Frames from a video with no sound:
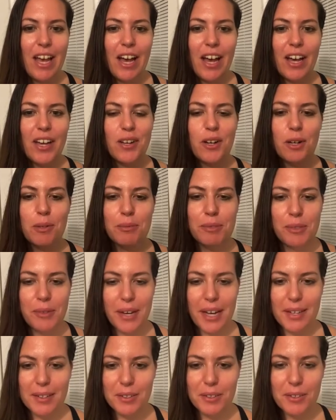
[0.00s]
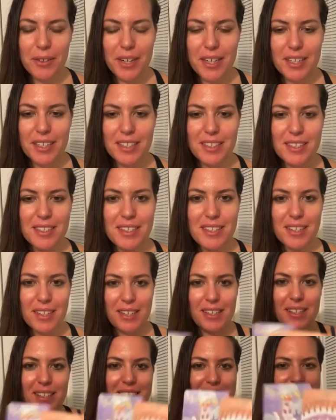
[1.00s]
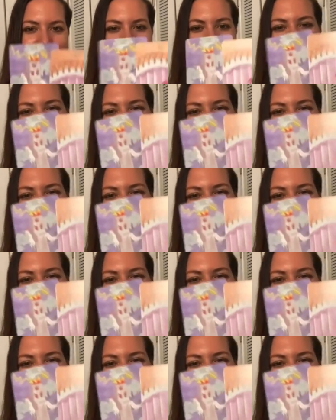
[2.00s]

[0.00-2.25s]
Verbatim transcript: I hope you had great insights.